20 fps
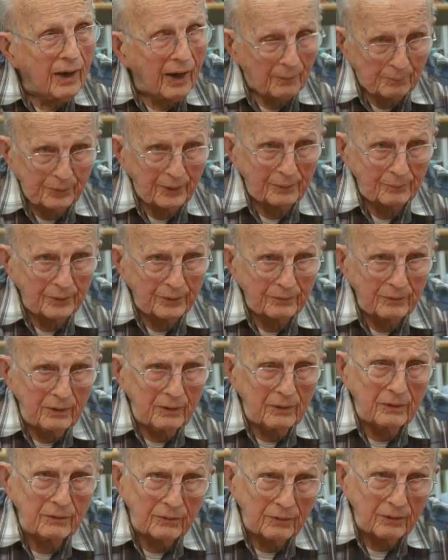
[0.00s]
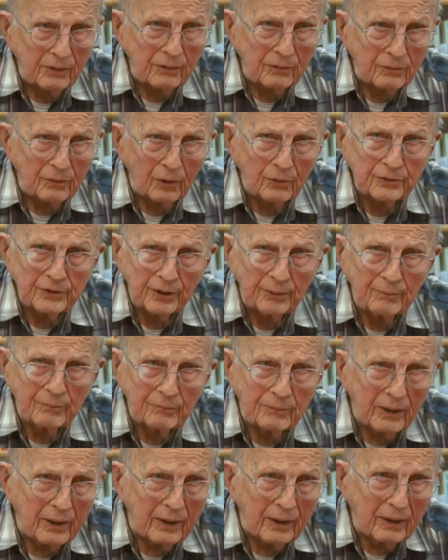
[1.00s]
I probably wrote
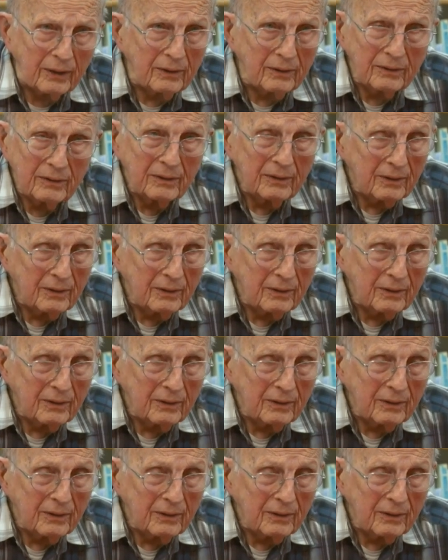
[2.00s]
them a